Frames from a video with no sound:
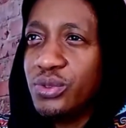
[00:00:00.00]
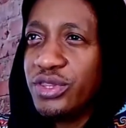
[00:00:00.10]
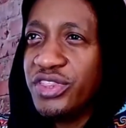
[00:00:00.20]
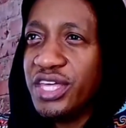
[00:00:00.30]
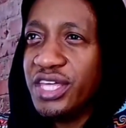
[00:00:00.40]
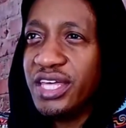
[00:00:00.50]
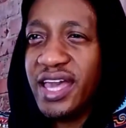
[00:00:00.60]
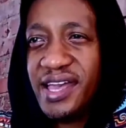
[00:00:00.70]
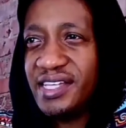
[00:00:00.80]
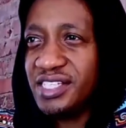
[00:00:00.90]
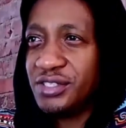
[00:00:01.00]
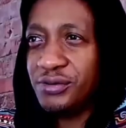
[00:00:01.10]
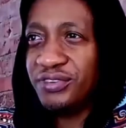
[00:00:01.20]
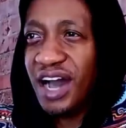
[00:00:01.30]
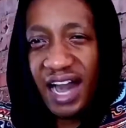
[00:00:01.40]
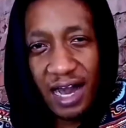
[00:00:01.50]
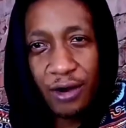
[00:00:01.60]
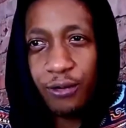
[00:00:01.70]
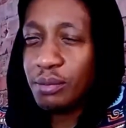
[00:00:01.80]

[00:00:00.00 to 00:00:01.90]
the case of how